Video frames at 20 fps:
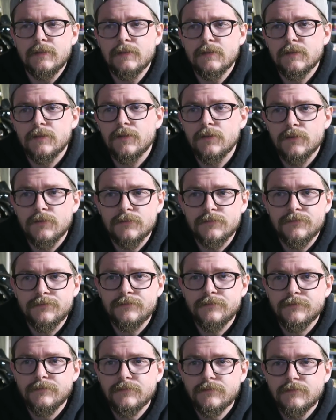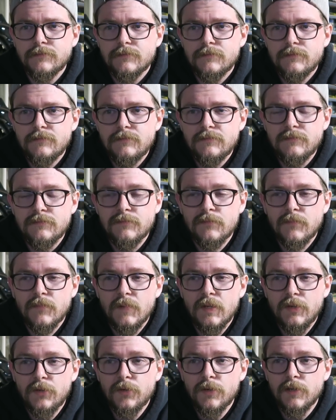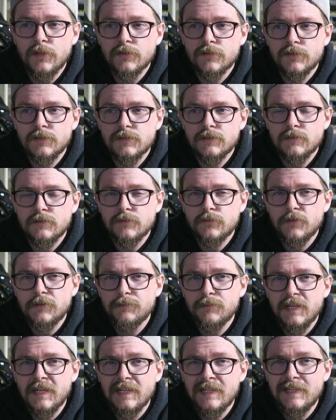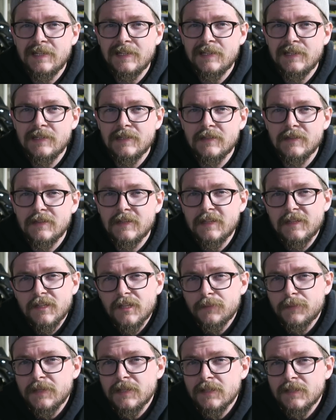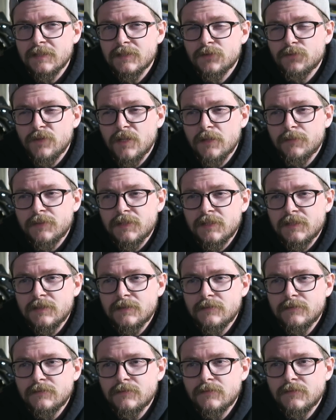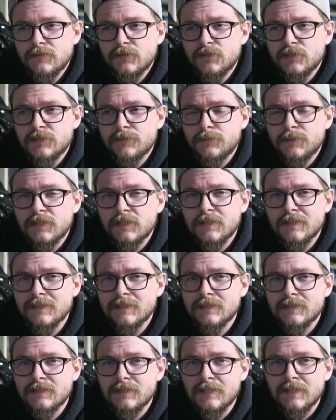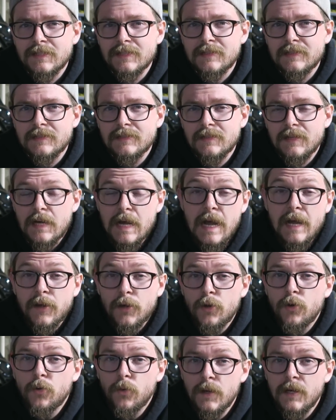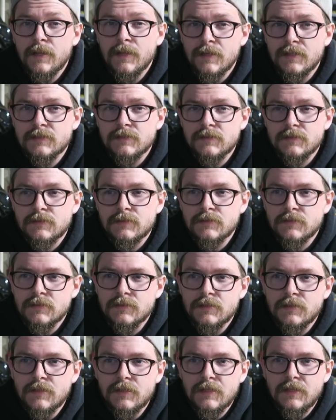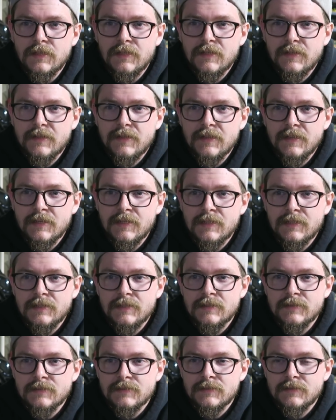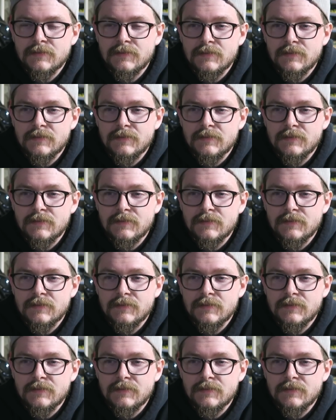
So who knows? We may end up LS swapping it just because, like, I know LS's. I